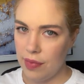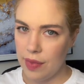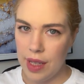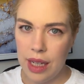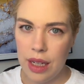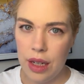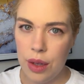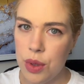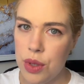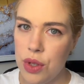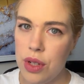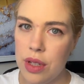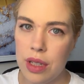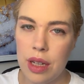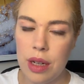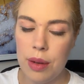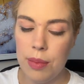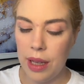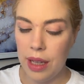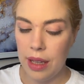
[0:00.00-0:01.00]
And it was just
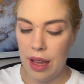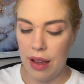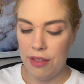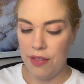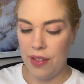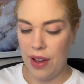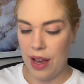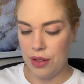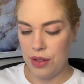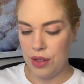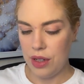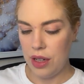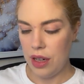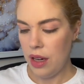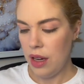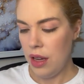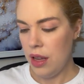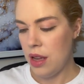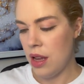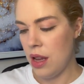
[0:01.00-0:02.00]
going to be a lot
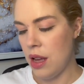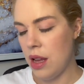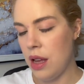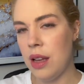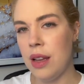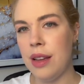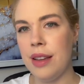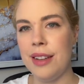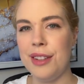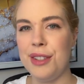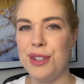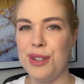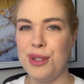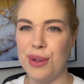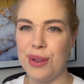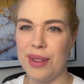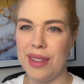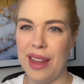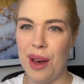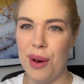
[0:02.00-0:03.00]
faster to
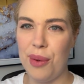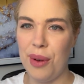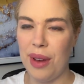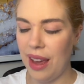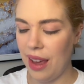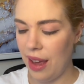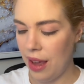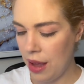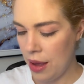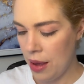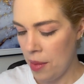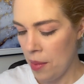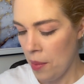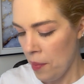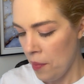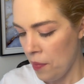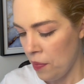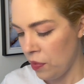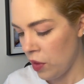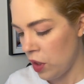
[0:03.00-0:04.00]
do it that way.
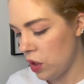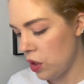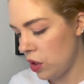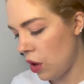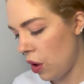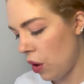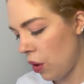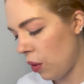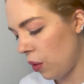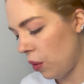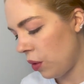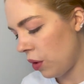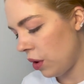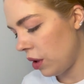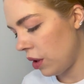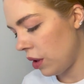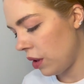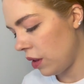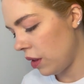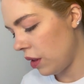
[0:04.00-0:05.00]
So
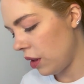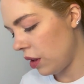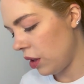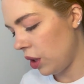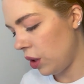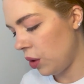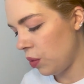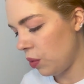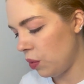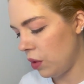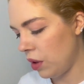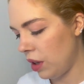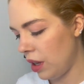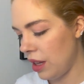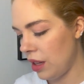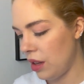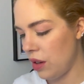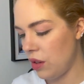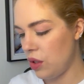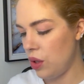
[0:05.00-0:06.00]
you
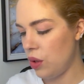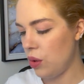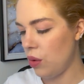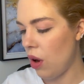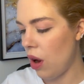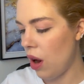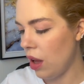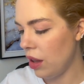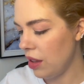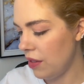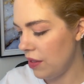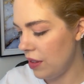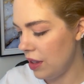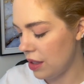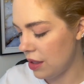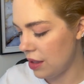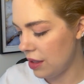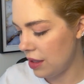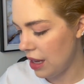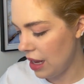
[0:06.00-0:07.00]
can do all of
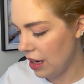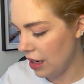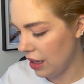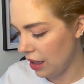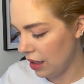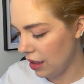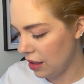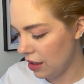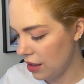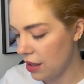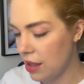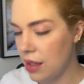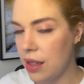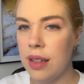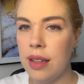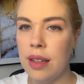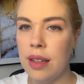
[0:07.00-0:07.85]
these settings